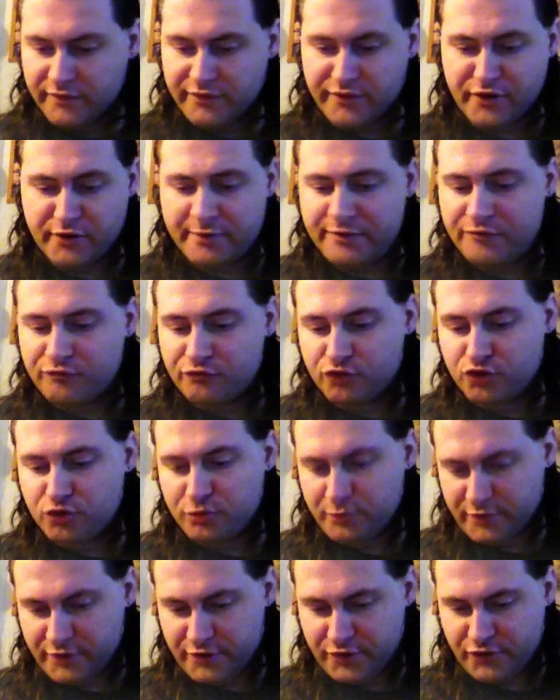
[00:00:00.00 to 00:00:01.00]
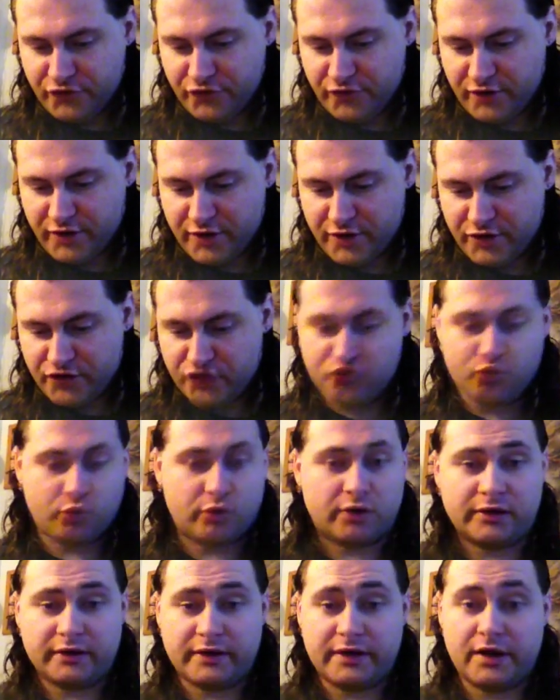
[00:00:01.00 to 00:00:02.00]
there have been rumors uh,
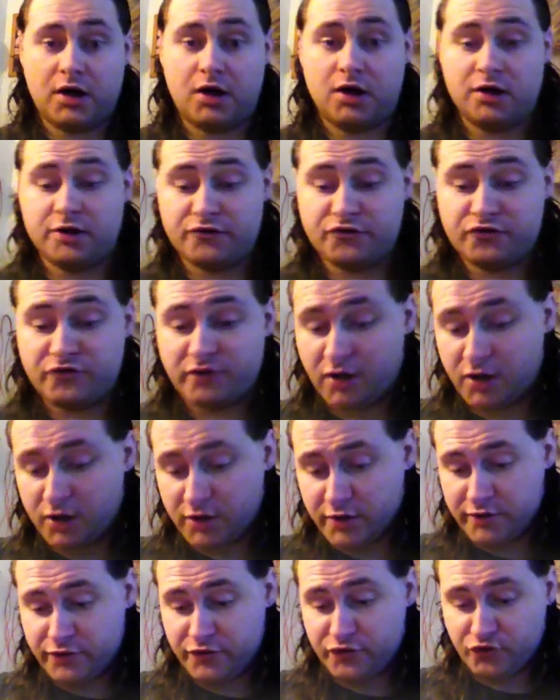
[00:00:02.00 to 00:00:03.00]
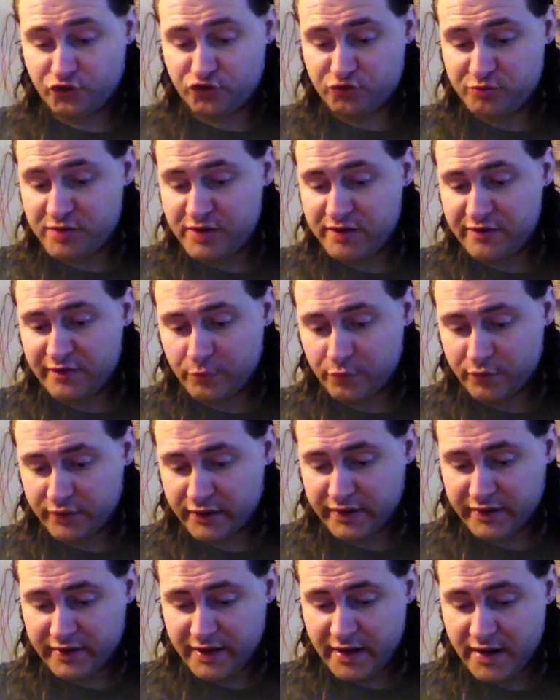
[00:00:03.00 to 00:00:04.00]
swirling on on social media that we're
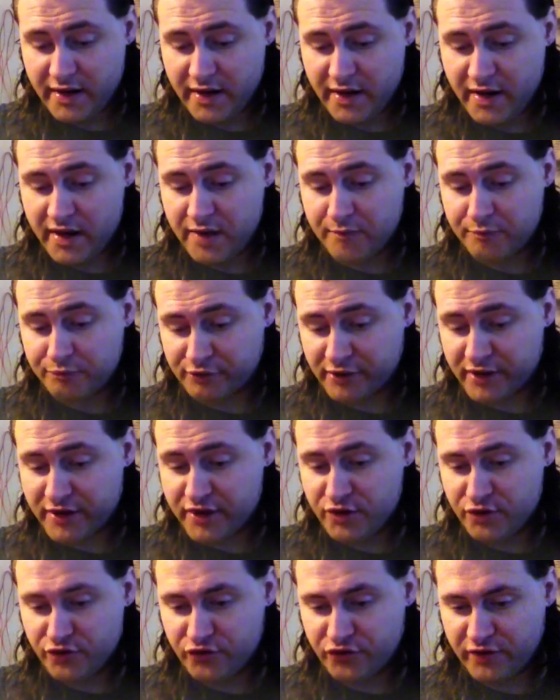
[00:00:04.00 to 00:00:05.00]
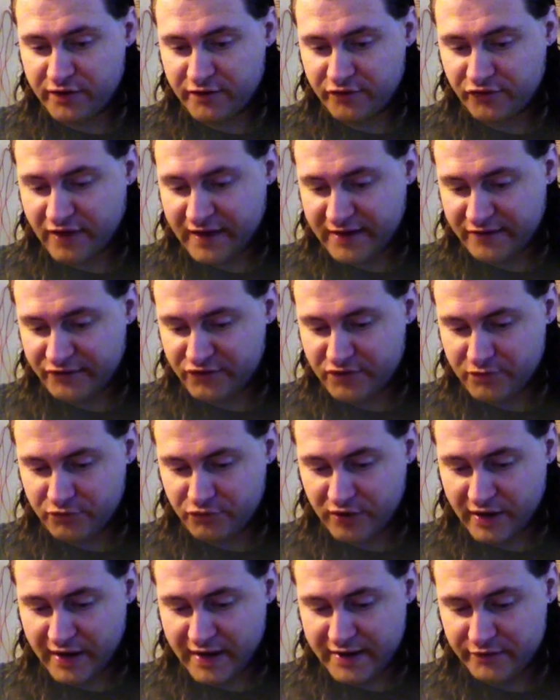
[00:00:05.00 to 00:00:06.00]
gonna get a brand new set of tag team
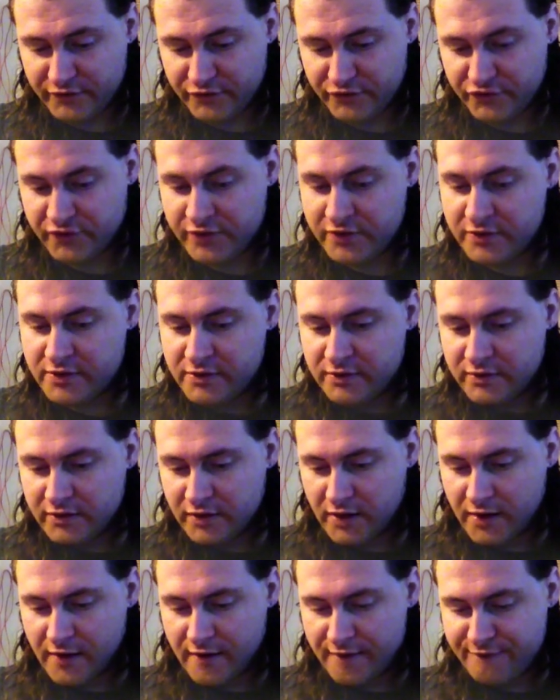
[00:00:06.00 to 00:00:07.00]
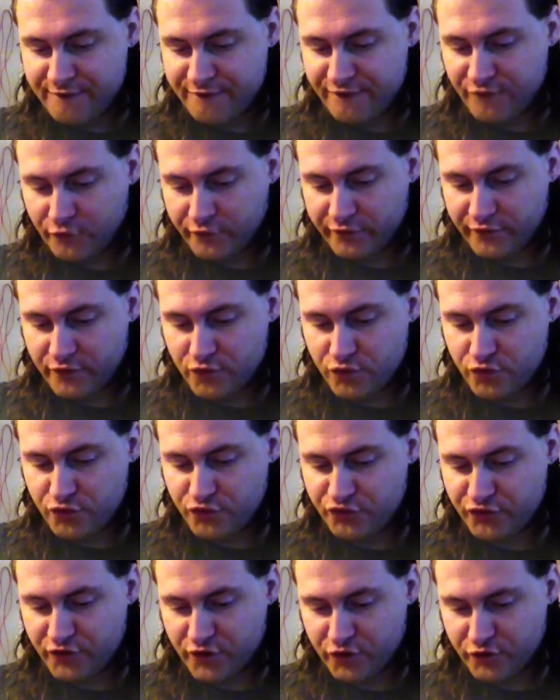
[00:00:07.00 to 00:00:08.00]
titles uh, for the
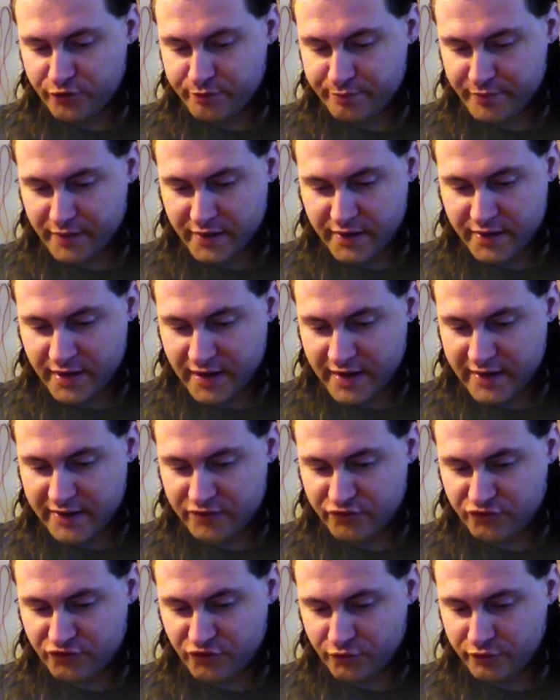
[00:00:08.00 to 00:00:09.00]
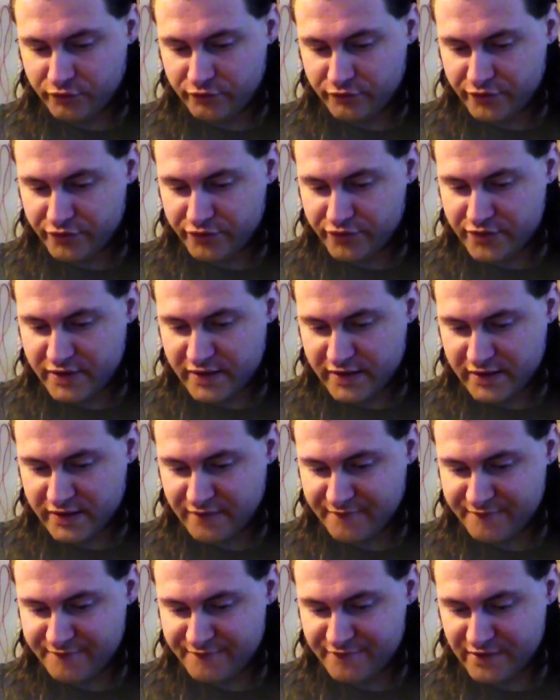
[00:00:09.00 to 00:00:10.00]
Usos, but I don't think I
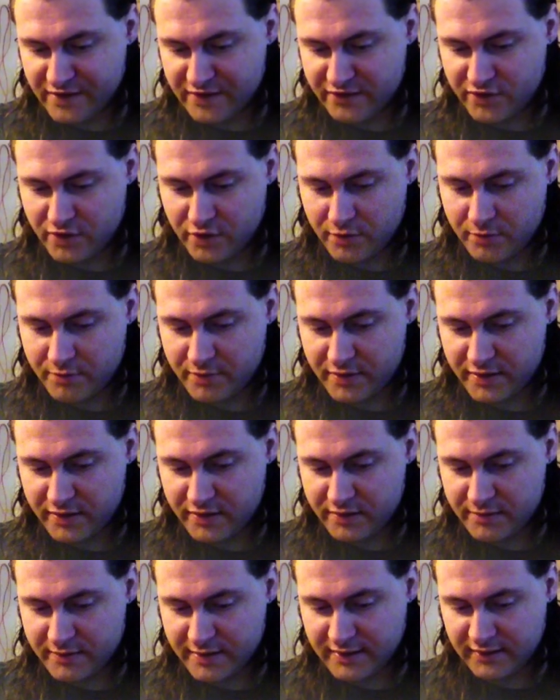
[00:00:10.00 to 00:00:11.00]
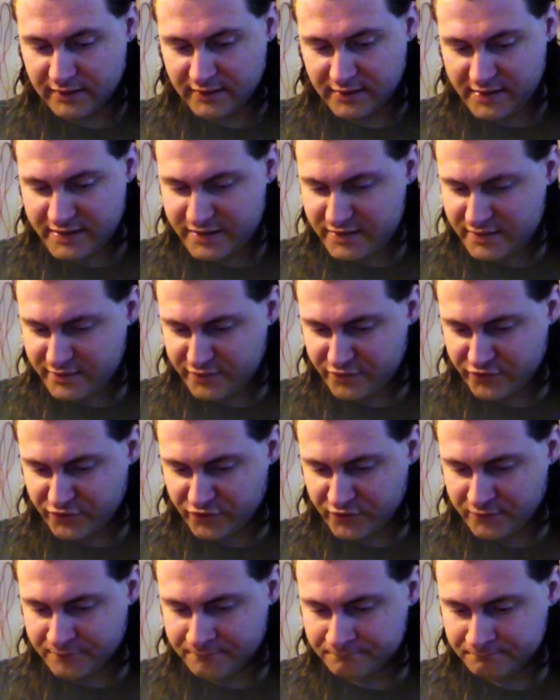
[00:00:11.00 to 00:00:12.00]
can find it on my in my
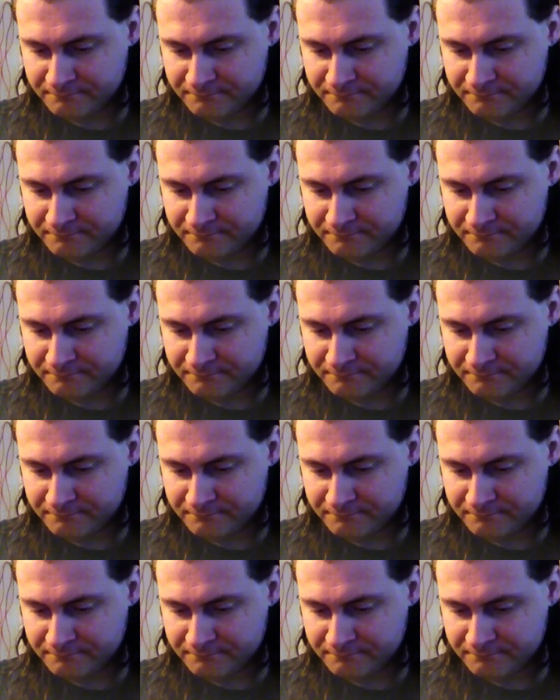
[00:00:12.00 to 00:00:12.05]
likes.